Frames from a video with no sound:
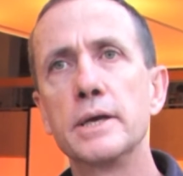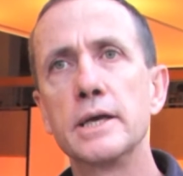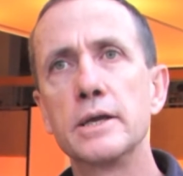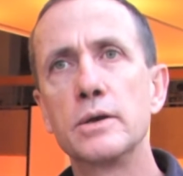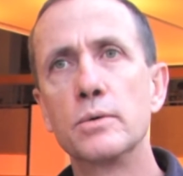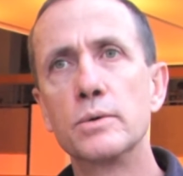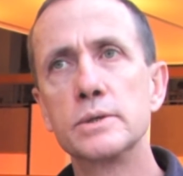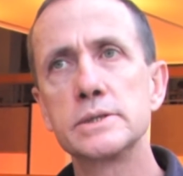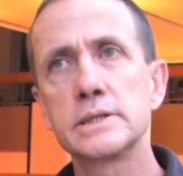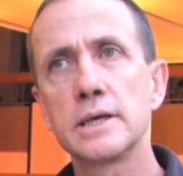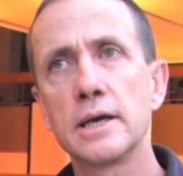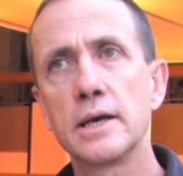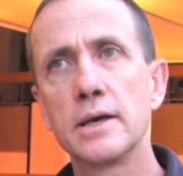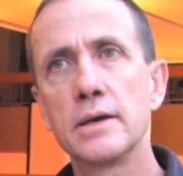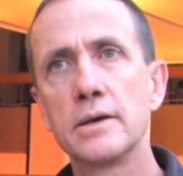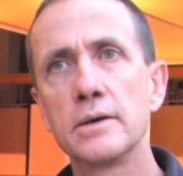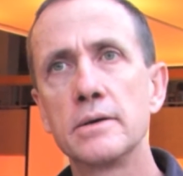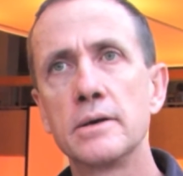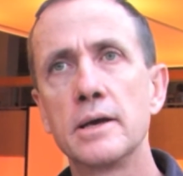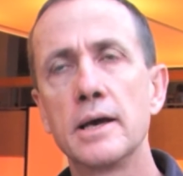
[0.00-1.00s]
It
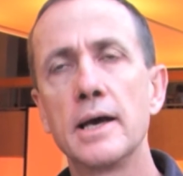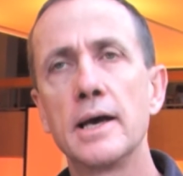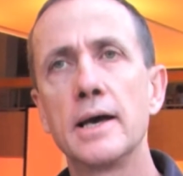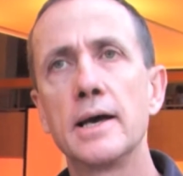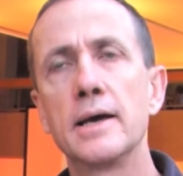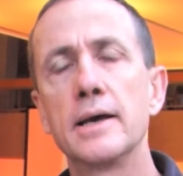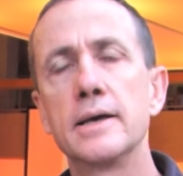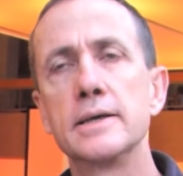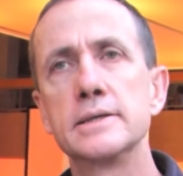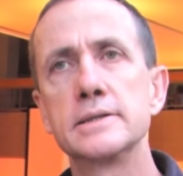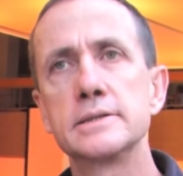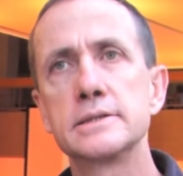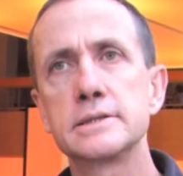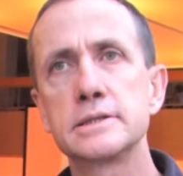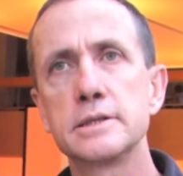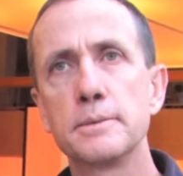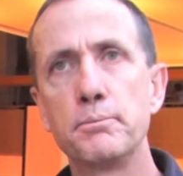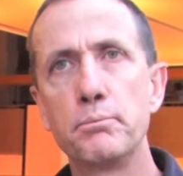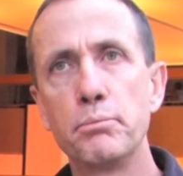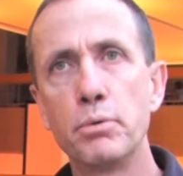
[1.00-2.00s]
also
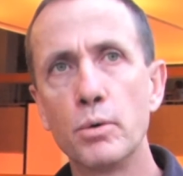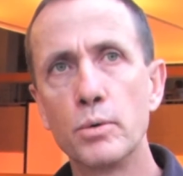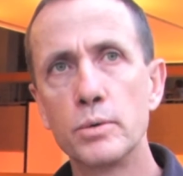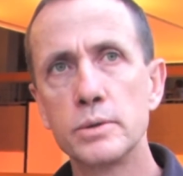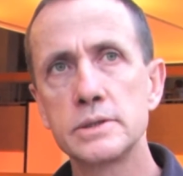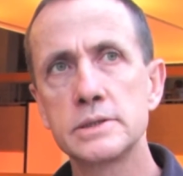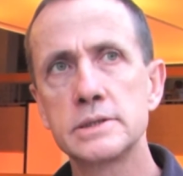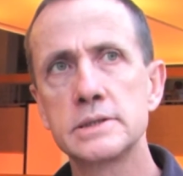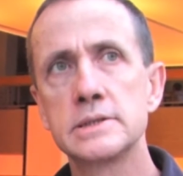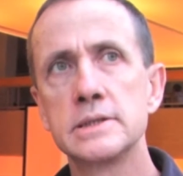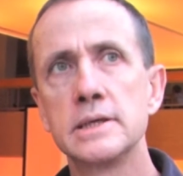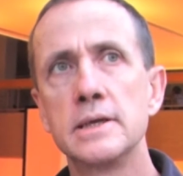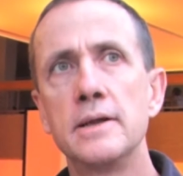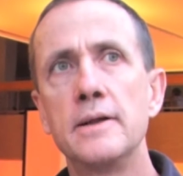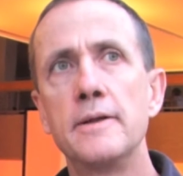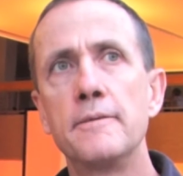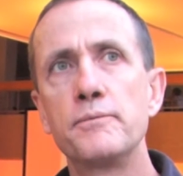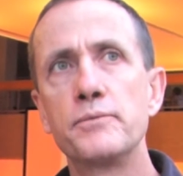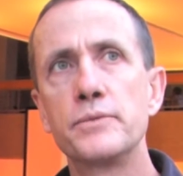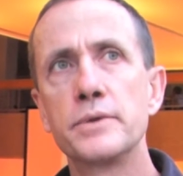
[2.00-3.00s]
supports
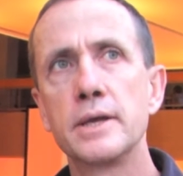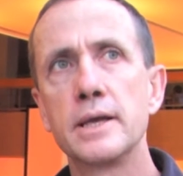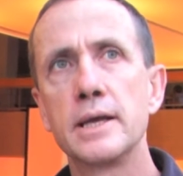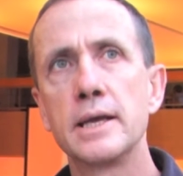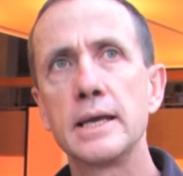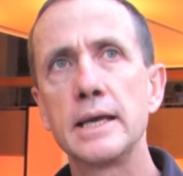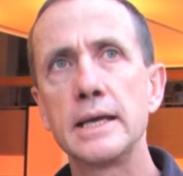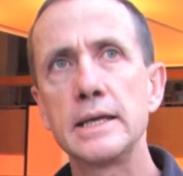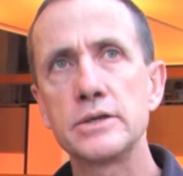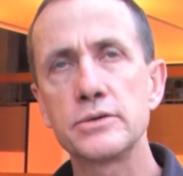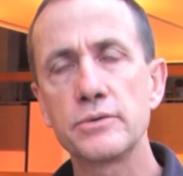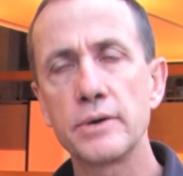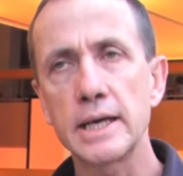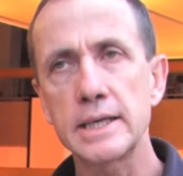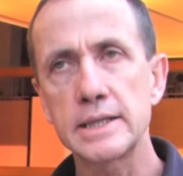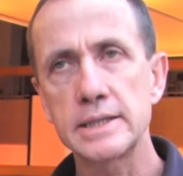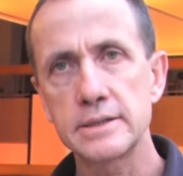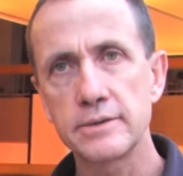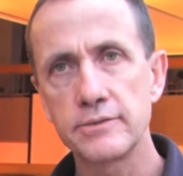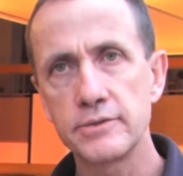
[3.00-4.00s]

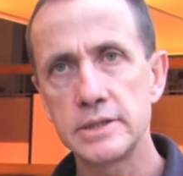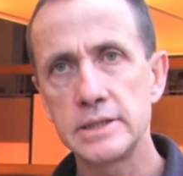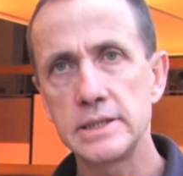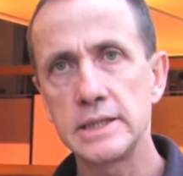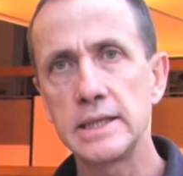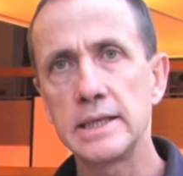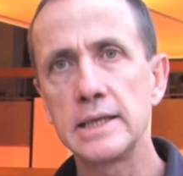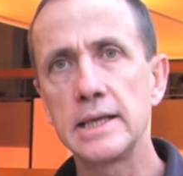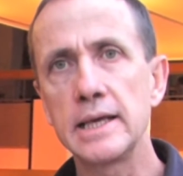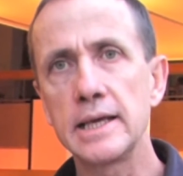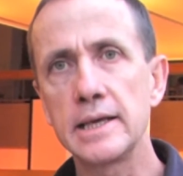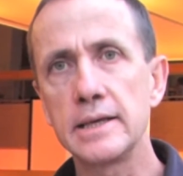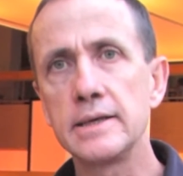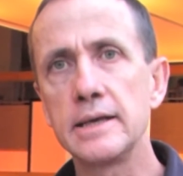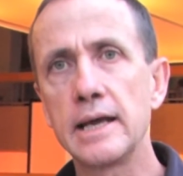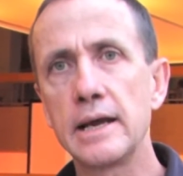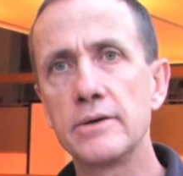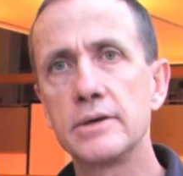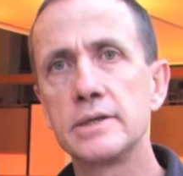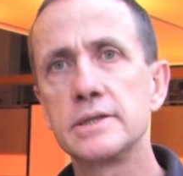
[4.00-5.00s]
interactivity
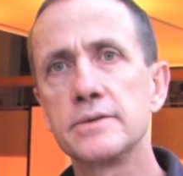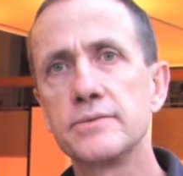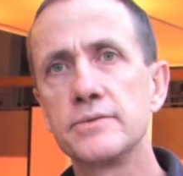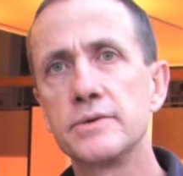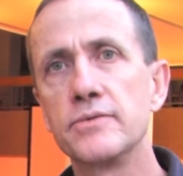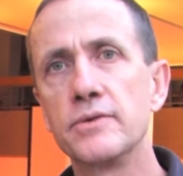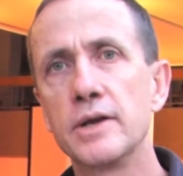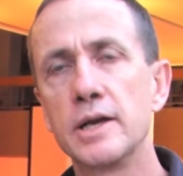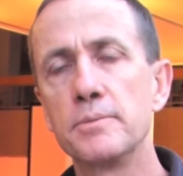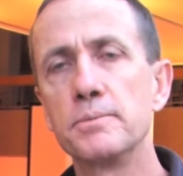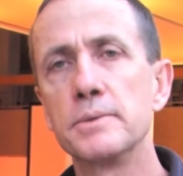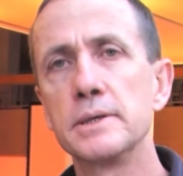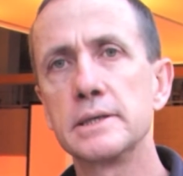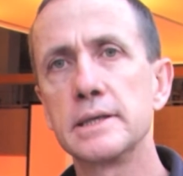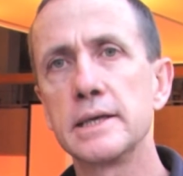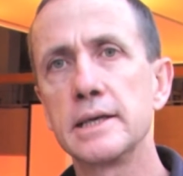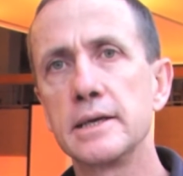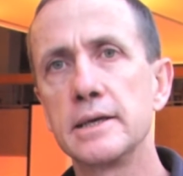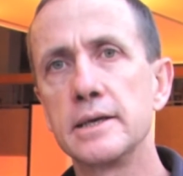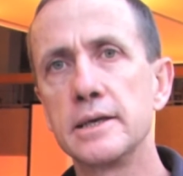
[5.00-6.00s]
in narrative
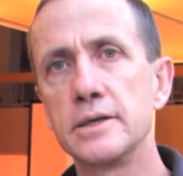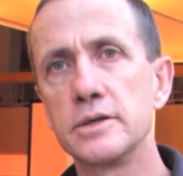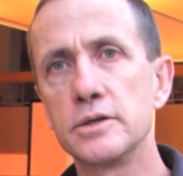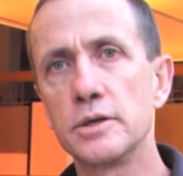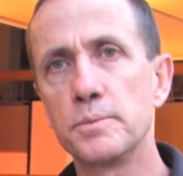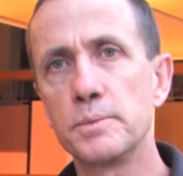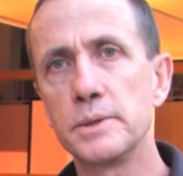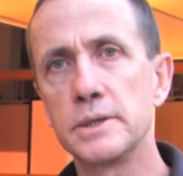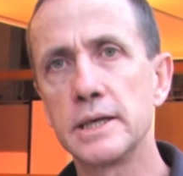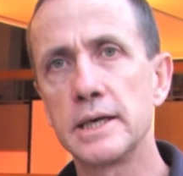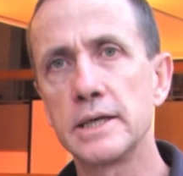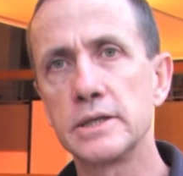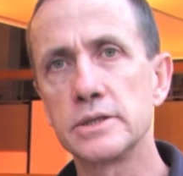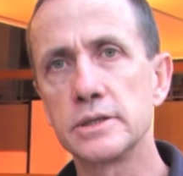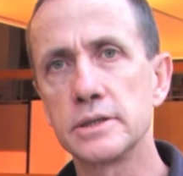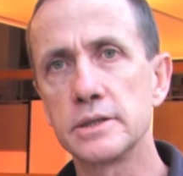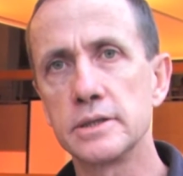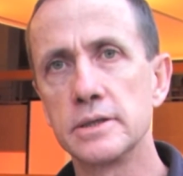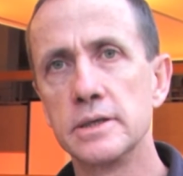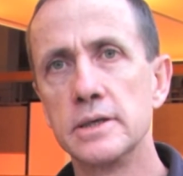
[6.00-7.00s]
development and
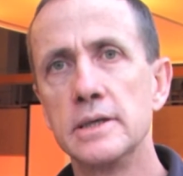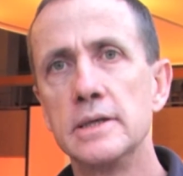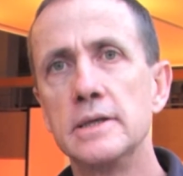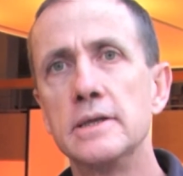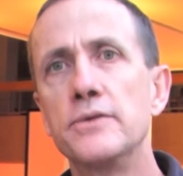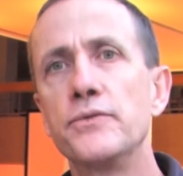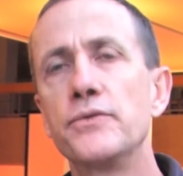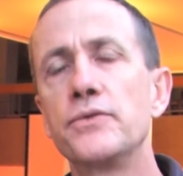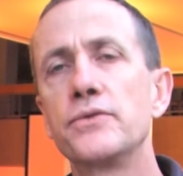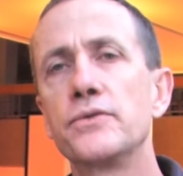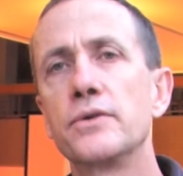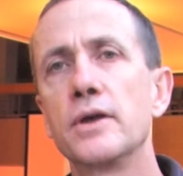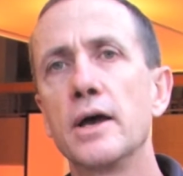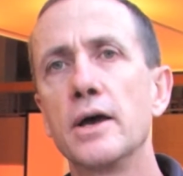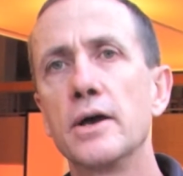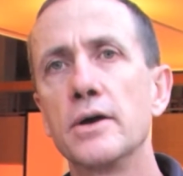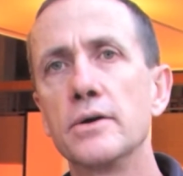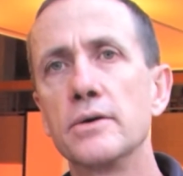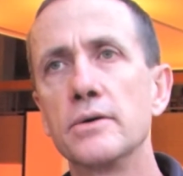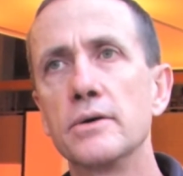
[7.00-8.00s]
interpretation.
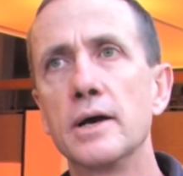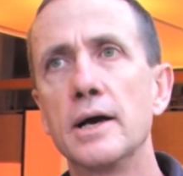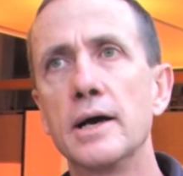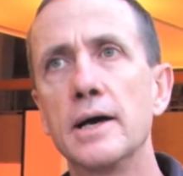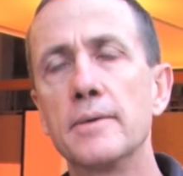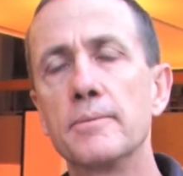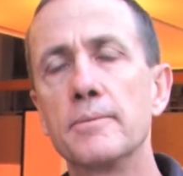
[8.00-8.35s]
So